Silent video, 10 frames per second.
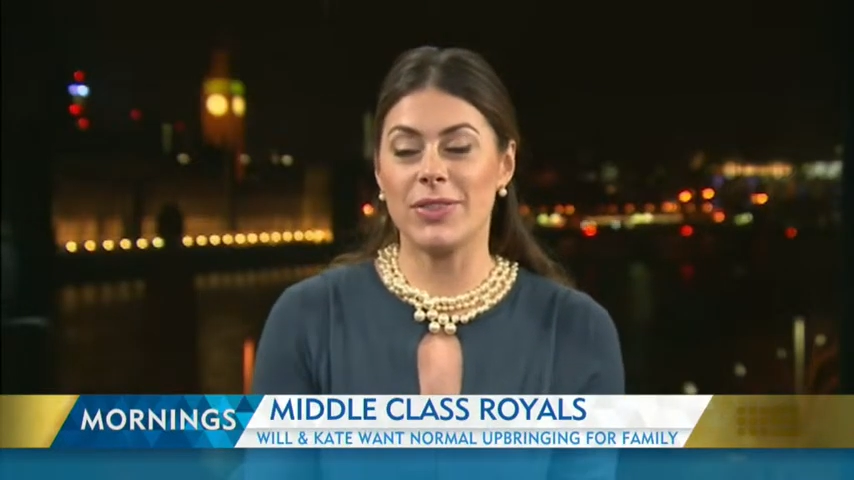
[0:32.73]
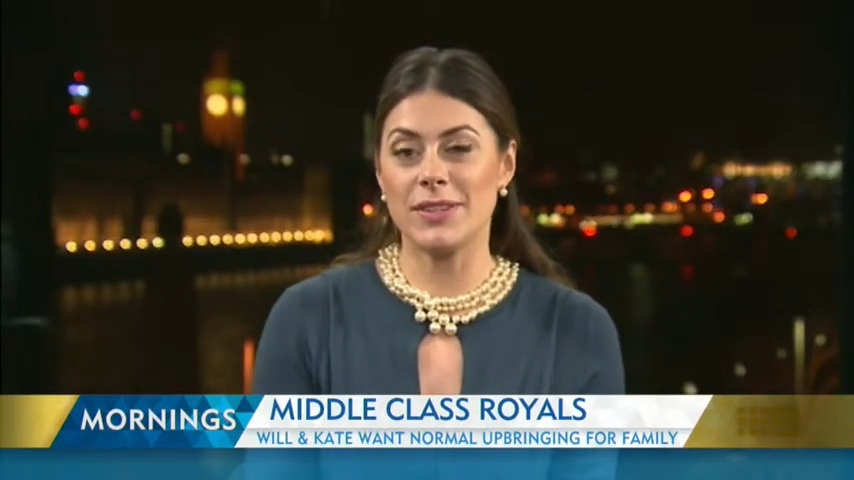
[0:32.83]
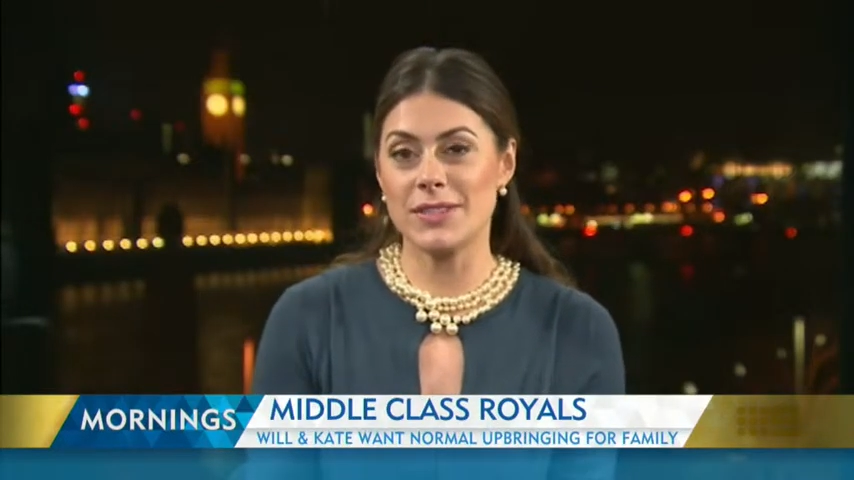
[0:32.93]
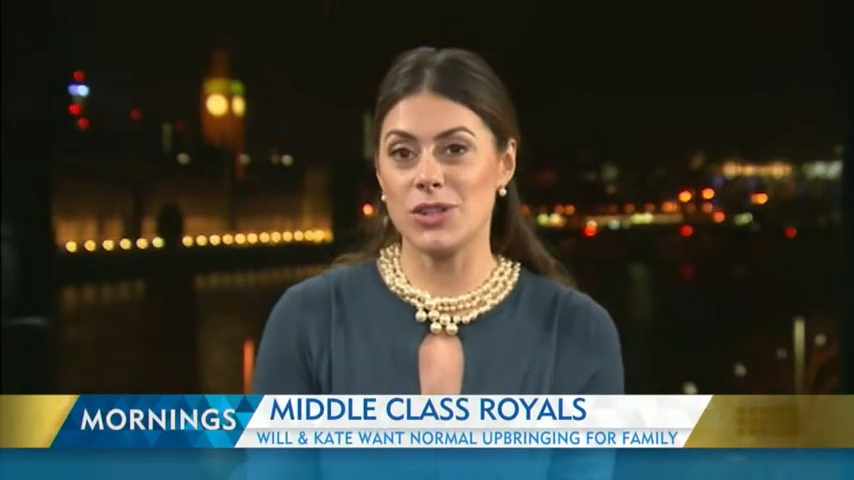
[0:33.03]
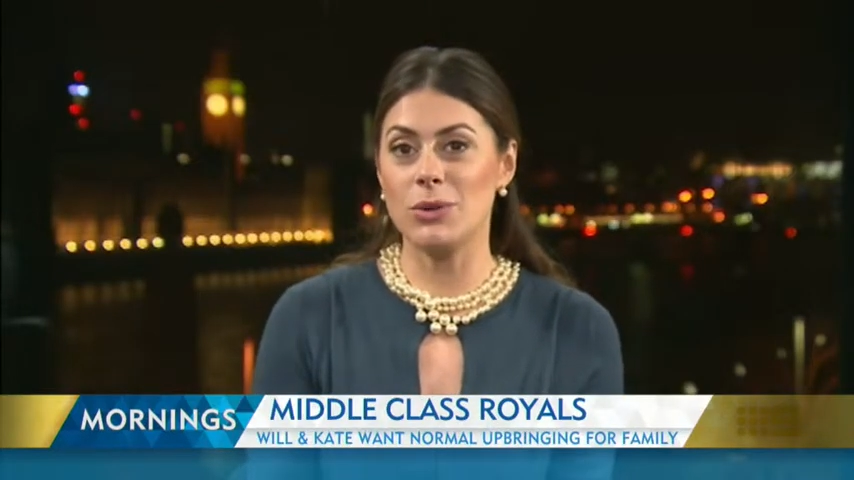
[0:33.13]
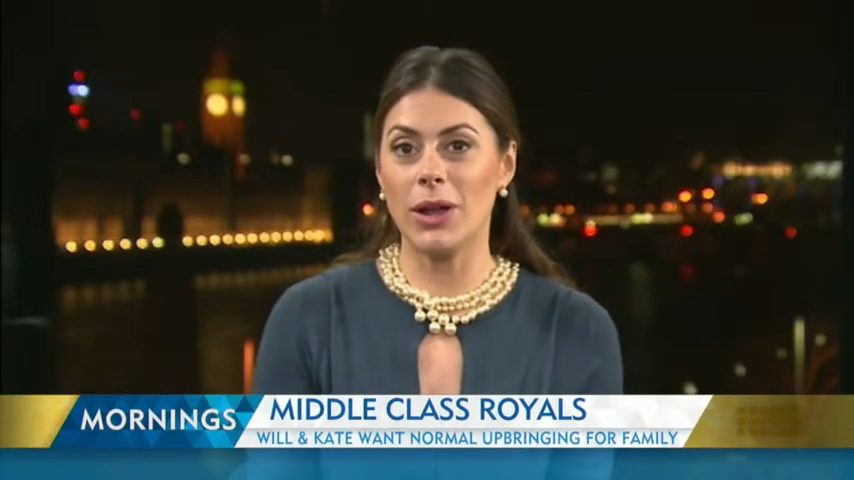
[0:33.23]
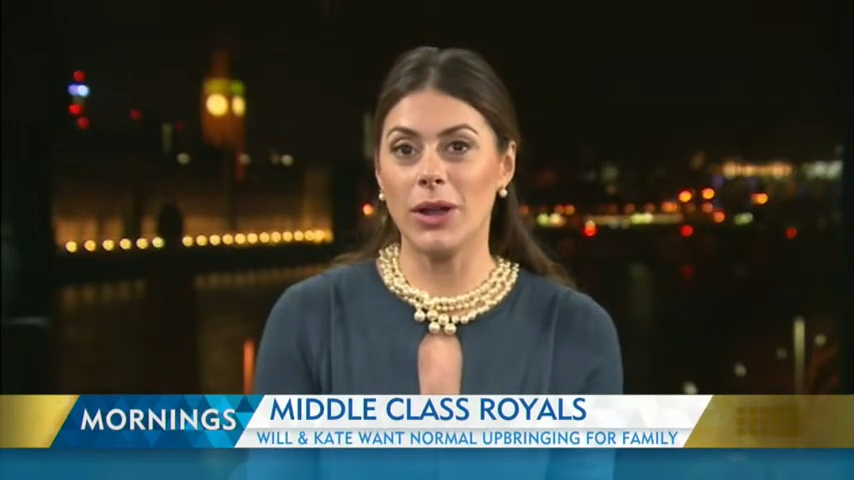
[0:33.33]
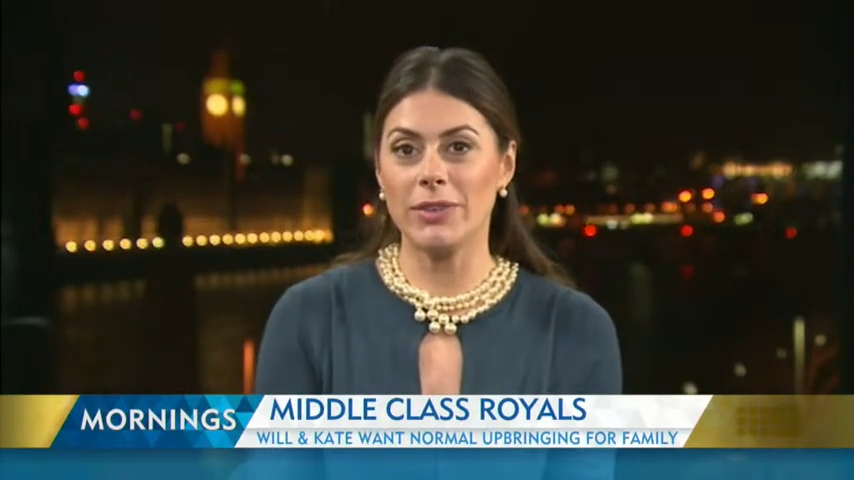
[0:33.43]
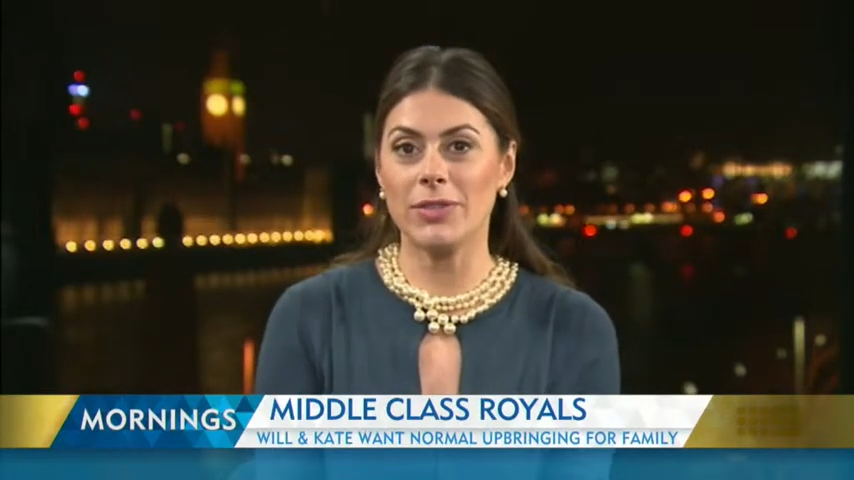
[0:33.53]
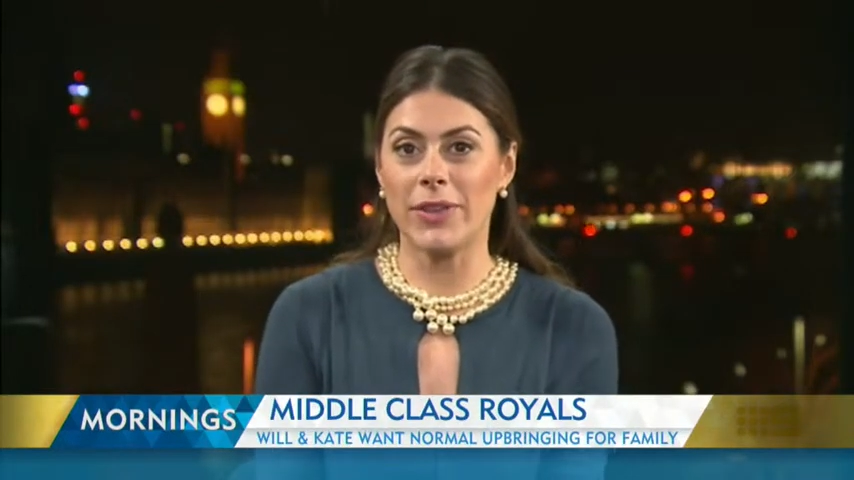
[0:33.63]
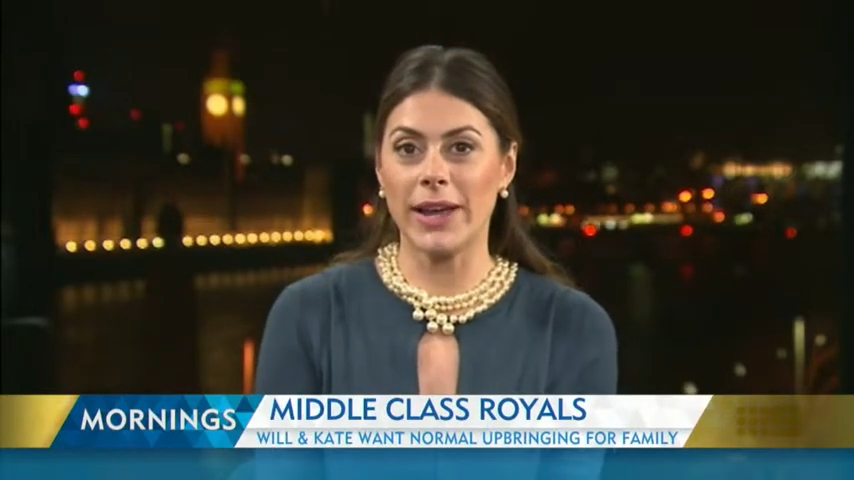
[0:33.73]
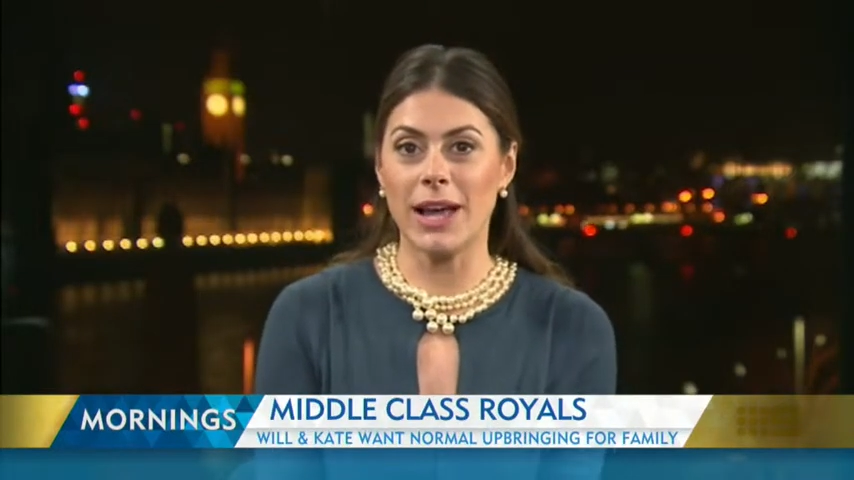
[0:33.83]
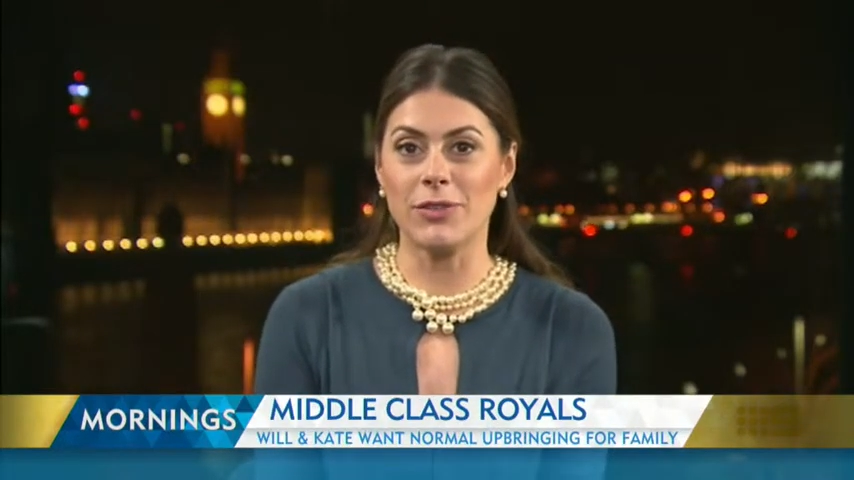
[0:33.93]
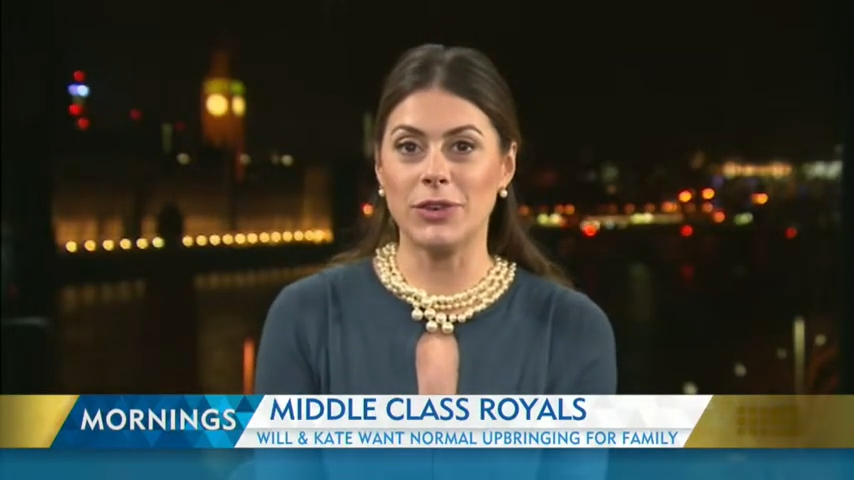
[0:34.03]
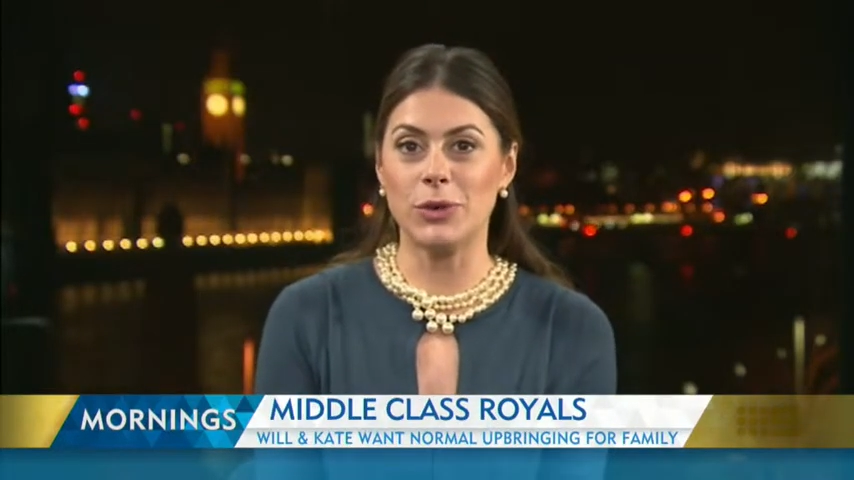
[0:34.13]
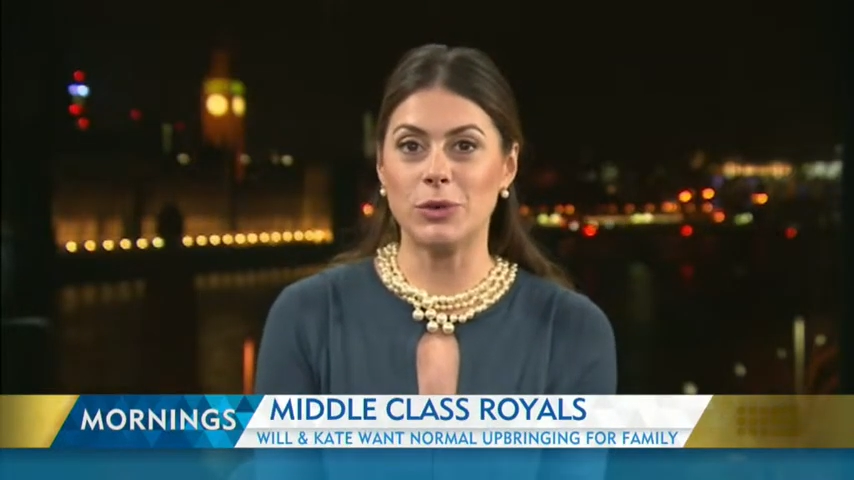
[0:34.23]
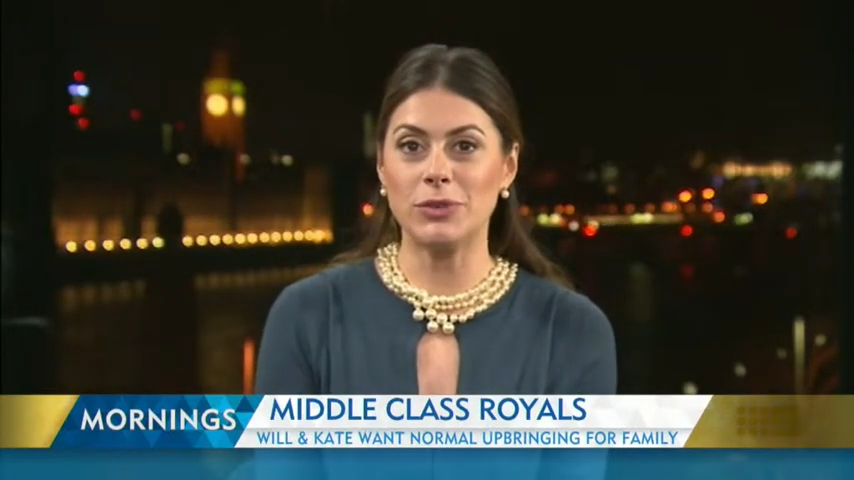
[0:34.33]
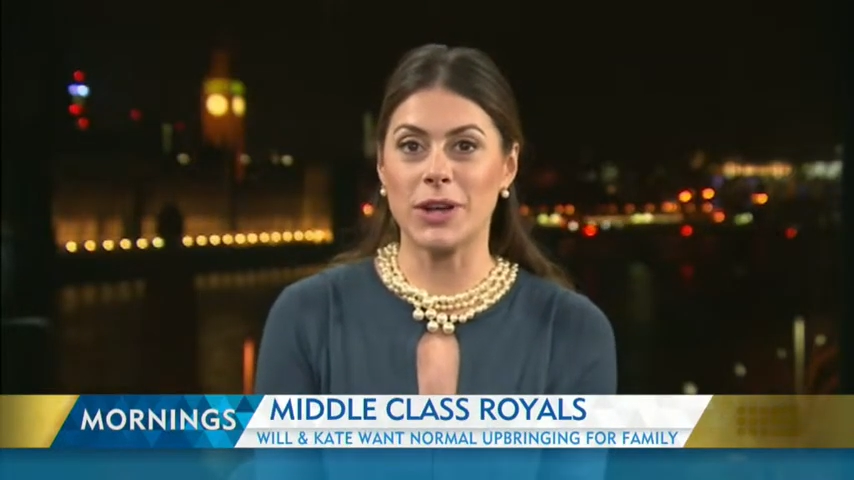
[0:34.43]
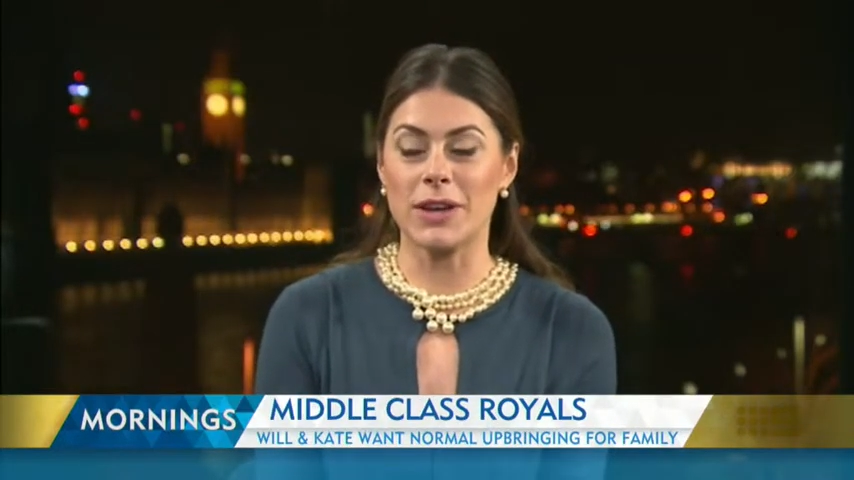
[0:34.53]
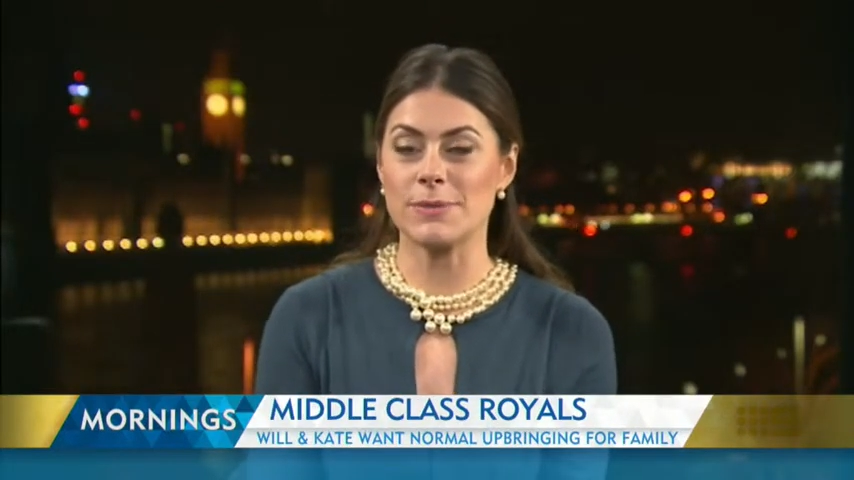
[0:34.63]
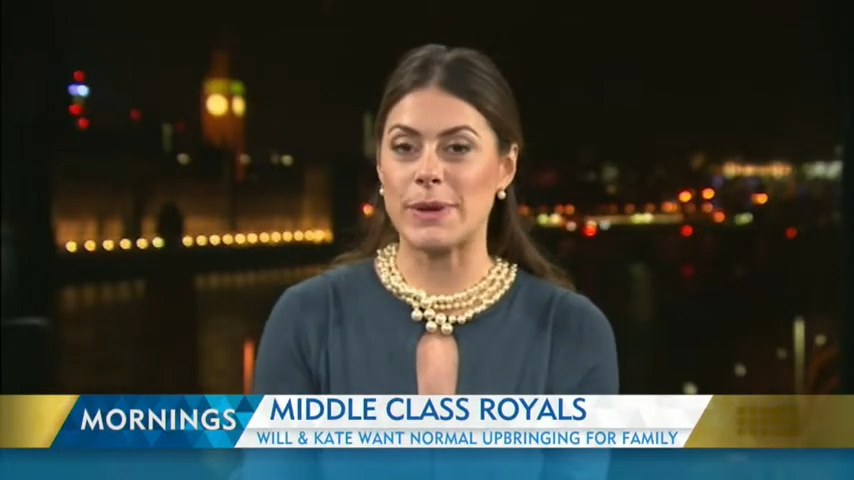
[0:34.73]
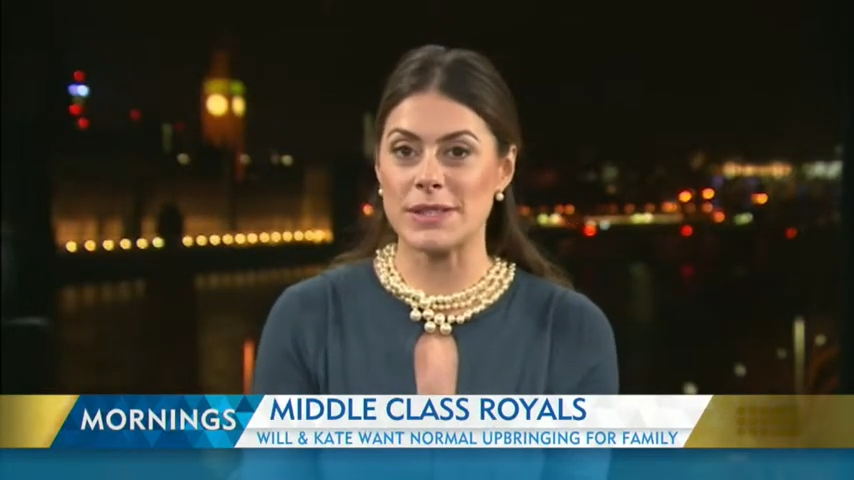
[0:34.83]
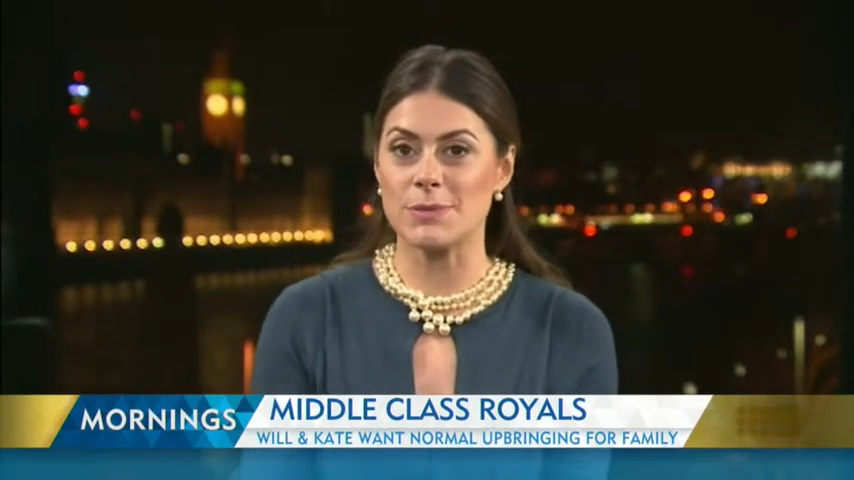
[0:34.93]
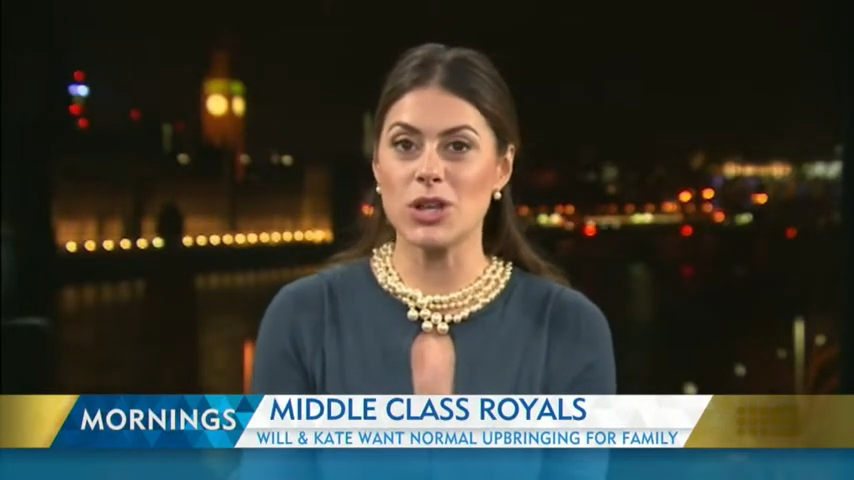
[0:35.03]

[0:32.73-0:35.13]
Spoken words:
this new life that they have in Norfolk. I've spent some